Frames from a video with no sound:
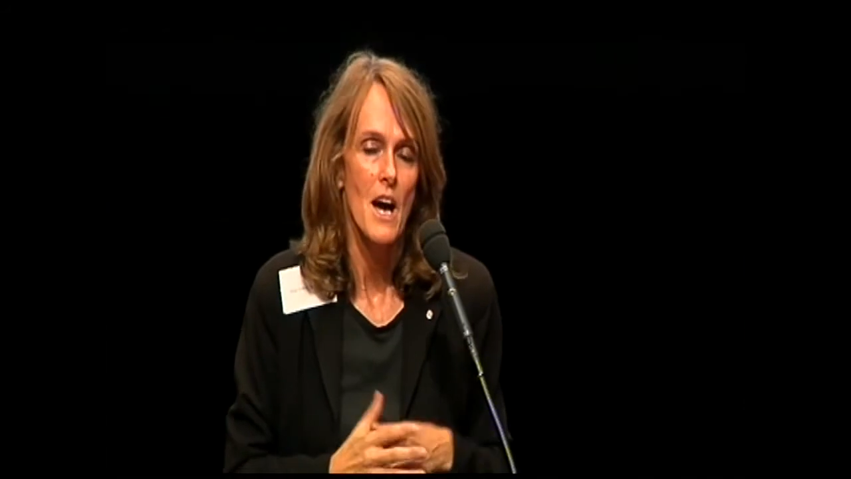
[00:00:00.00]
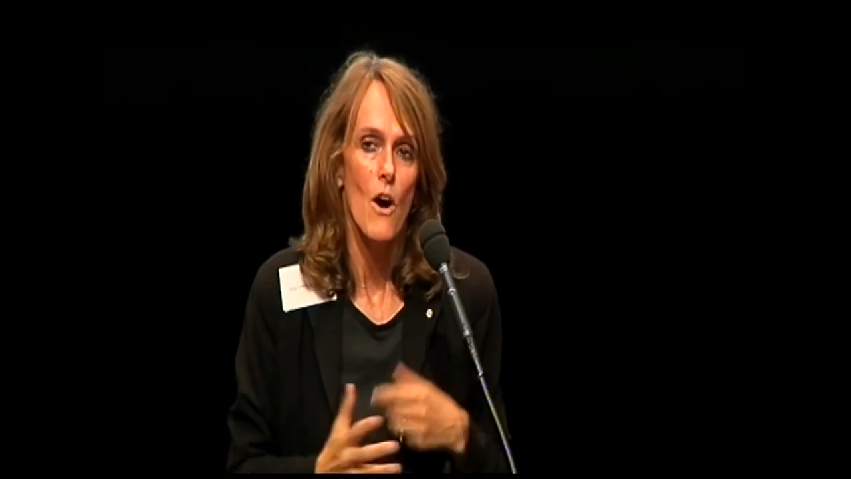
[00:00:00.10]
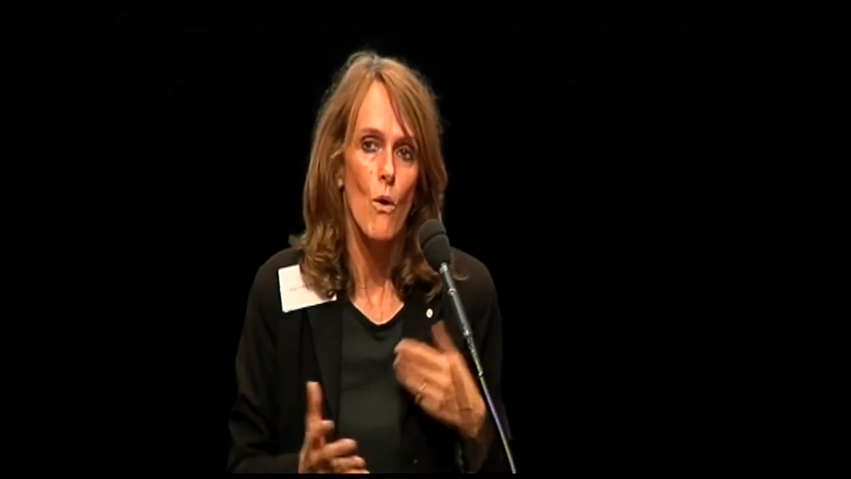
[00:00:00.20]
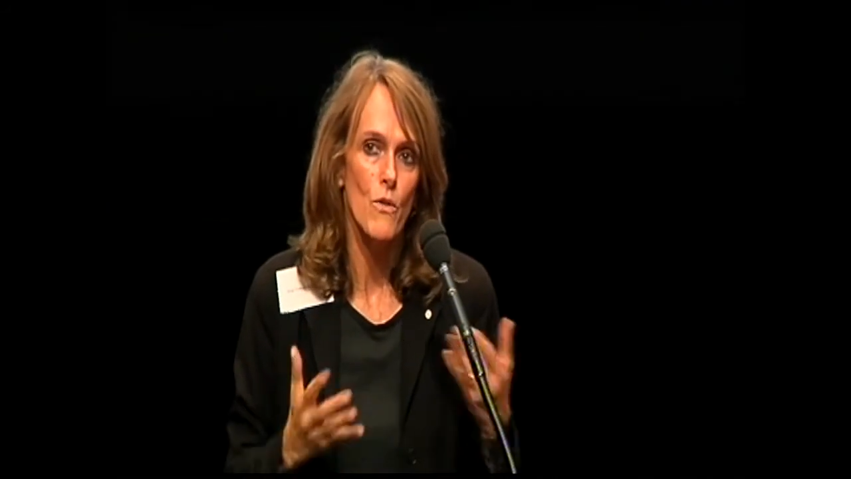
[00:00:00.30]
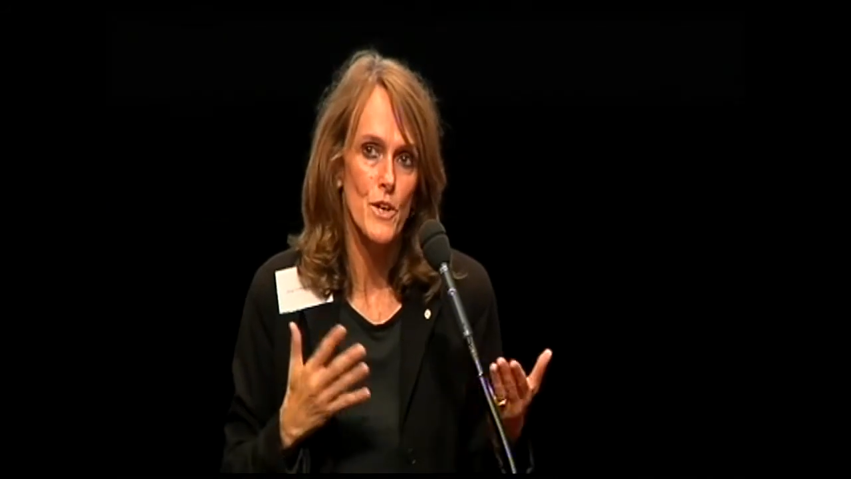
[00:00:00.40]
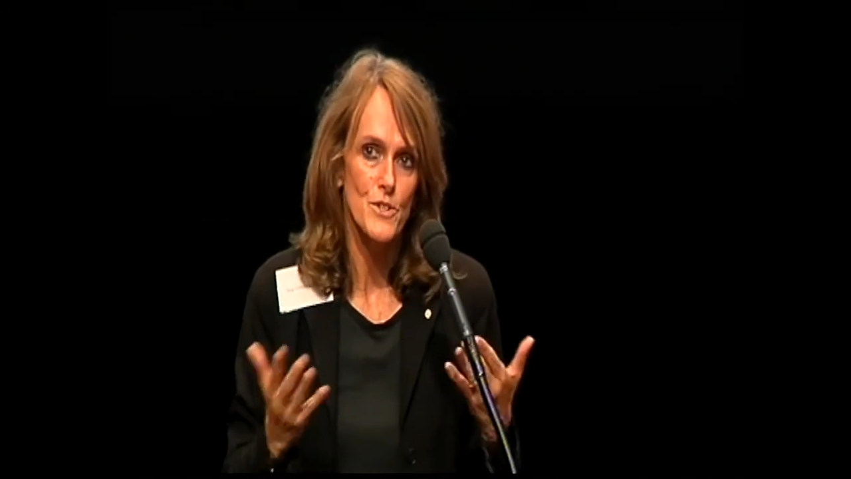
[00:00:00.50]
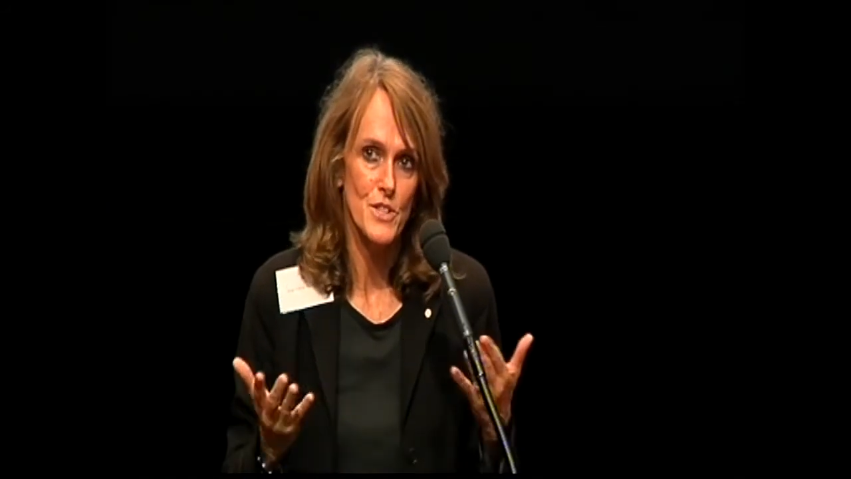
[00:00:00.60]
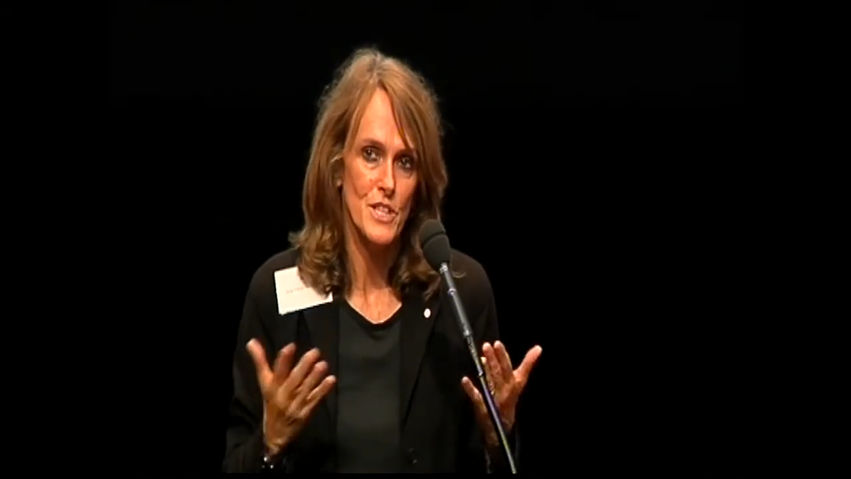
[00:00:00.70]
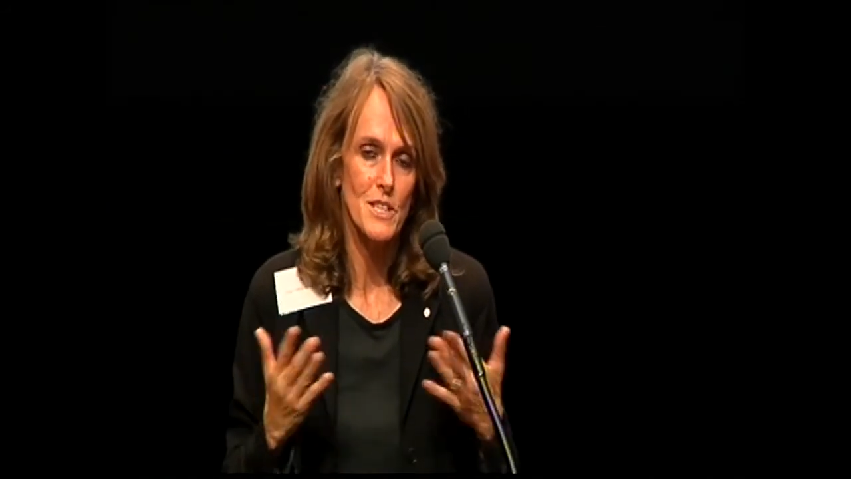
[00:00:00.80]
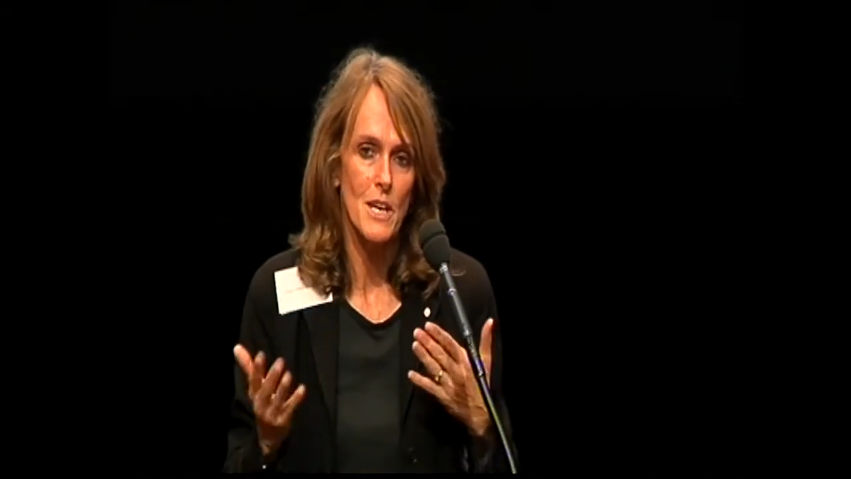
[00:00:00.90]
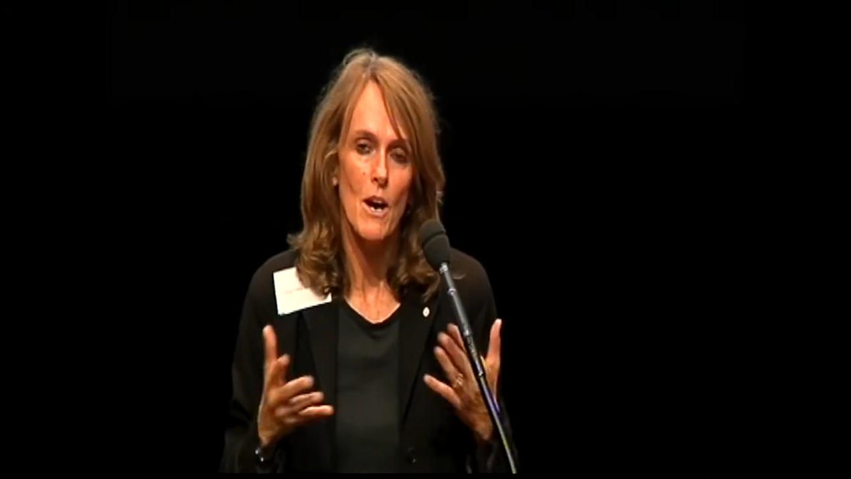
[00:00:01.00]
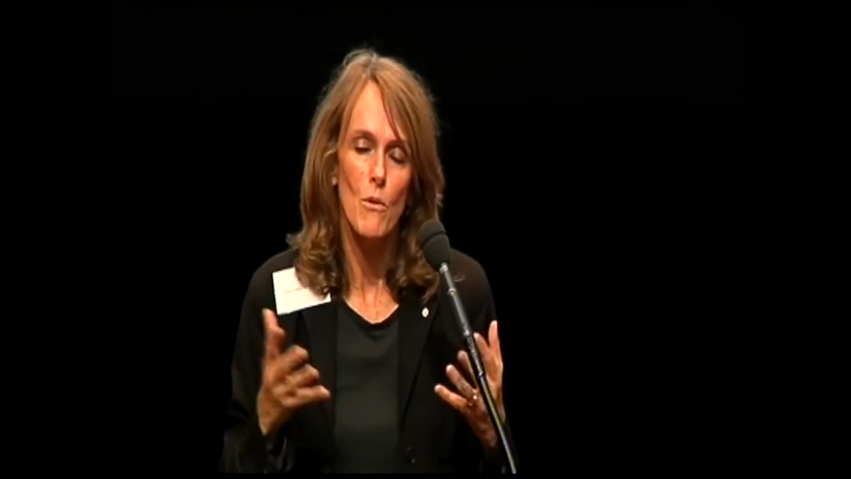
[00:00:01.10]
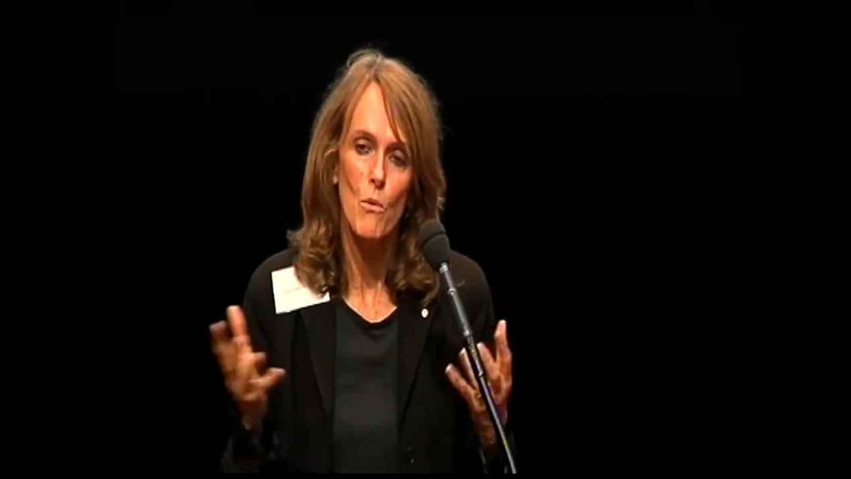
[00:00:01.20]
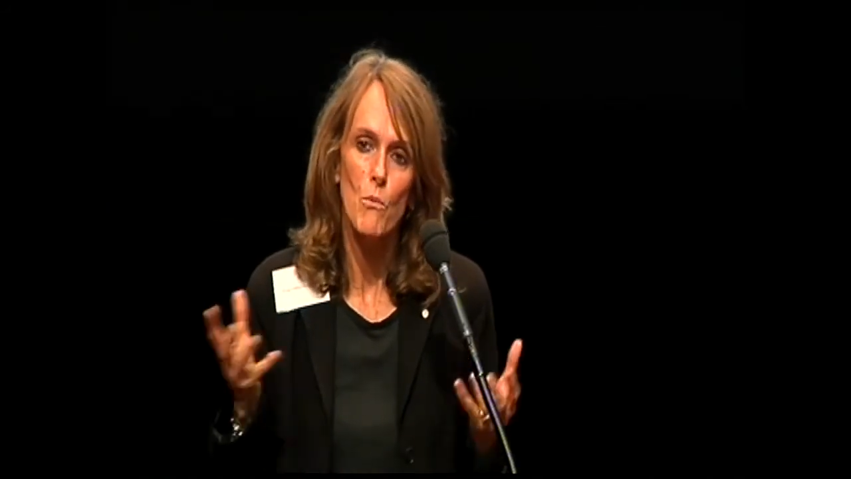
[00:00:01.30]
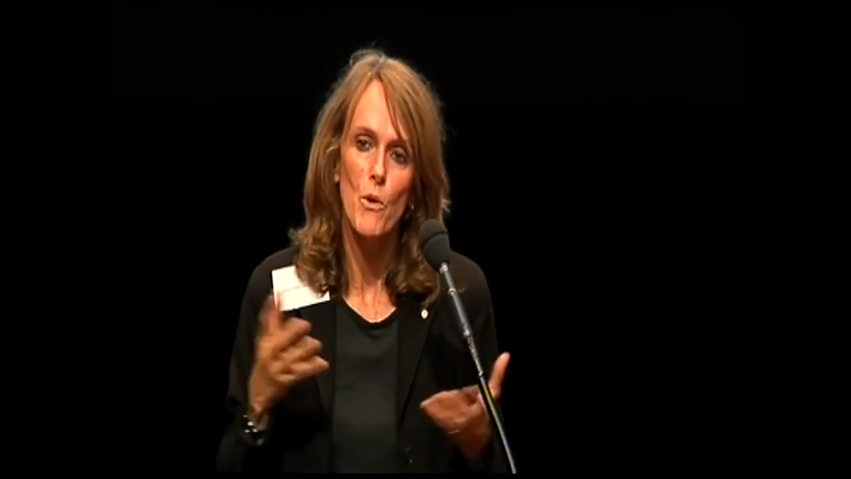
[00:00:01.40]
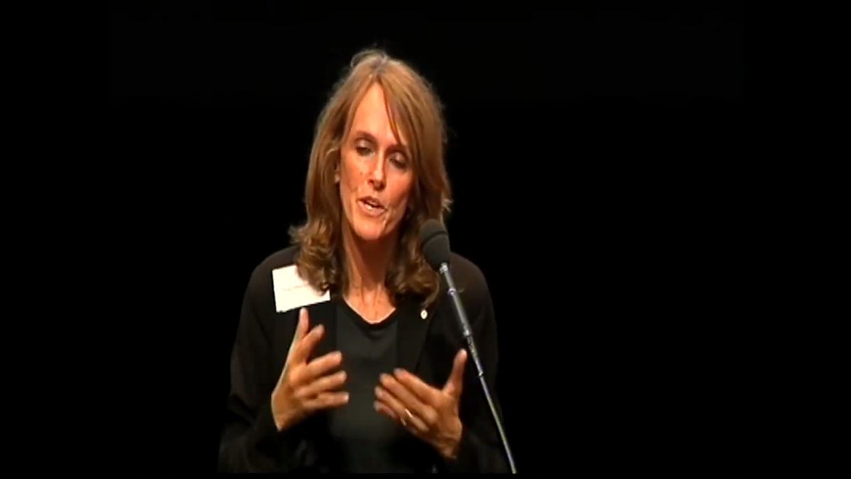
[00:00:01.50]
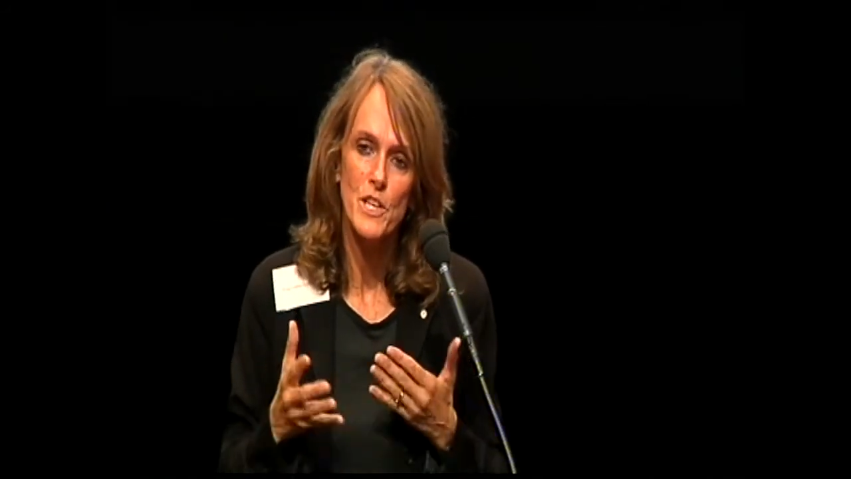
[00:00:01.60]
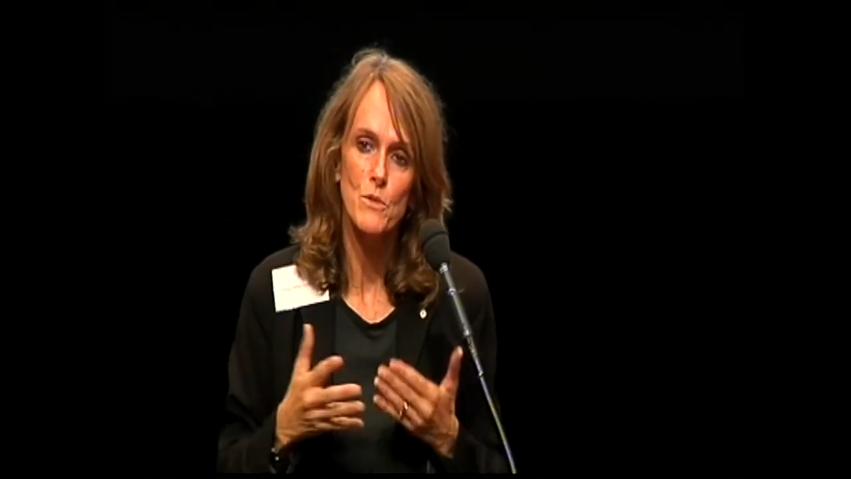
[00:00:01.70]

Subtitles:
All those things are all working